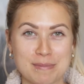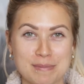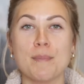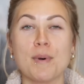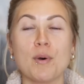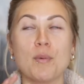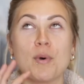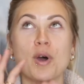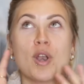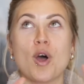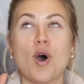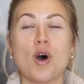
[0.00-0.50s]

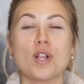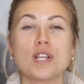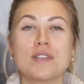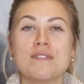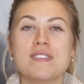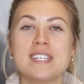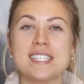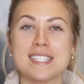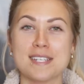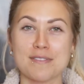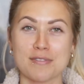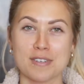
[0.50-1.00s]
But what all of
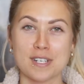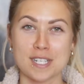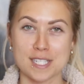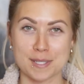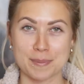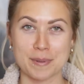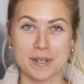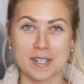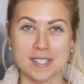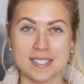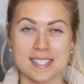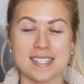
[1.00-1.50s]
these different
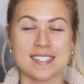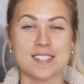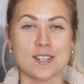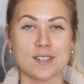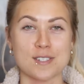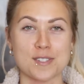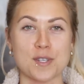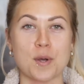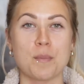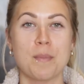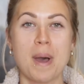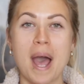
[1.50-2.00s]
experiences are
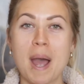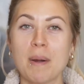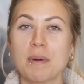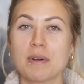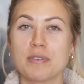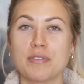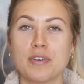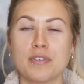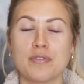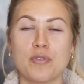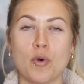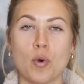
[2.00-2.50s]
so
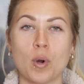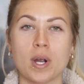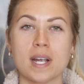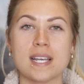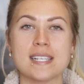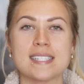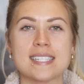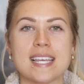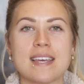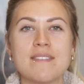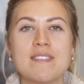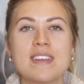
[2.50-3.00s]
powerful for
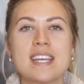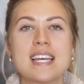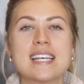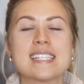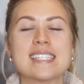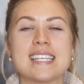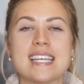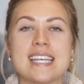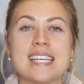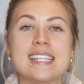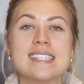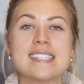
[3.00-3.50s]
is giving
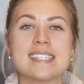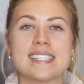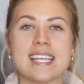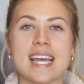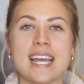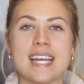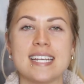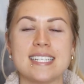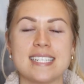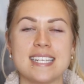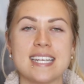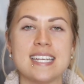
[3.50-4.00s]
us
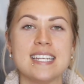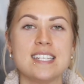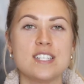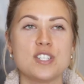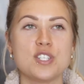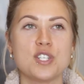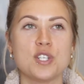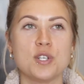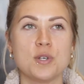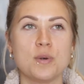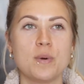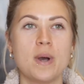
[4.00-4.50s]
insight
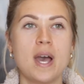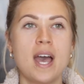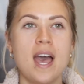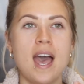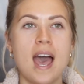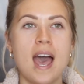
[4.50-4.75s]
into